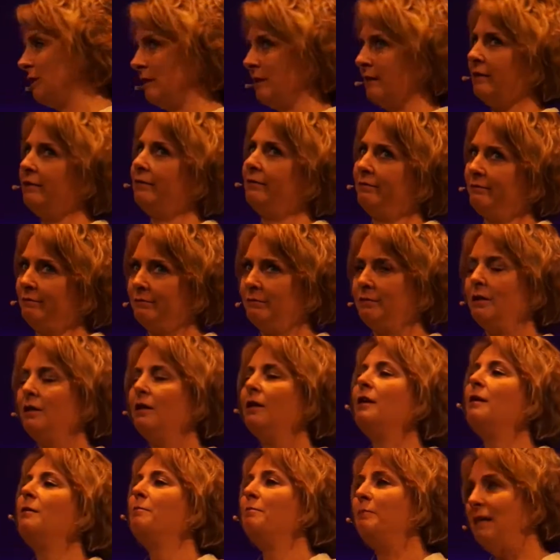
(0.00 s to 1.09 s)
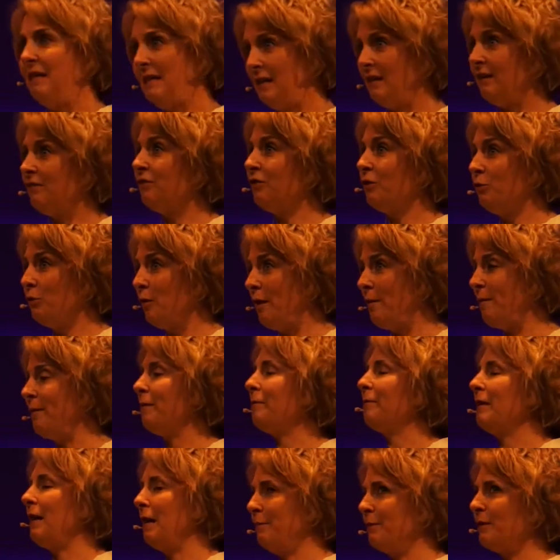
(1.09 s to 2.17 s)
did, Media for Women,
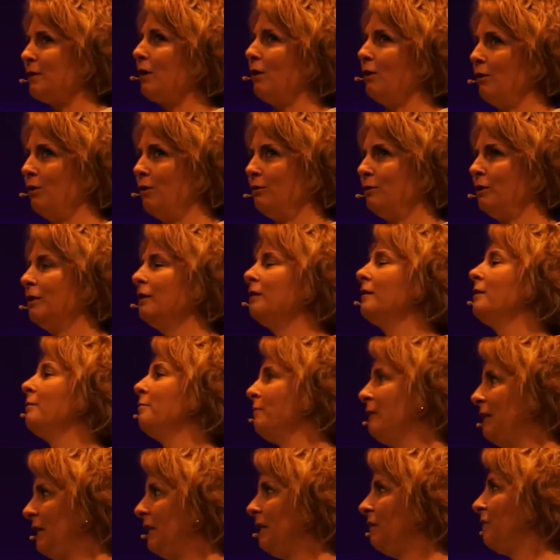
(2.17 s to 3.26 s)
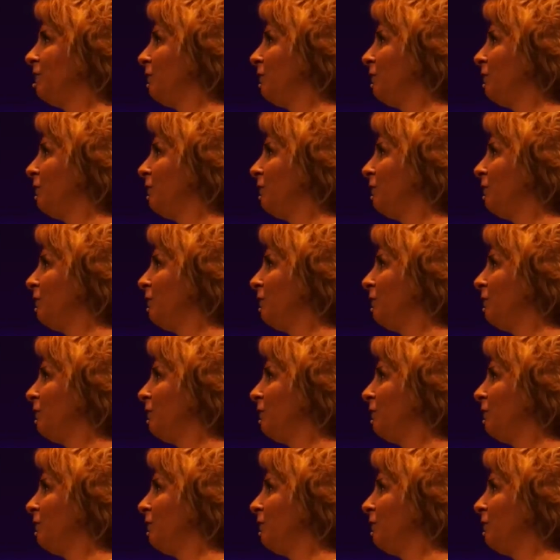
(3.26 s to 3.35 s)
but I'm a co-owner, Media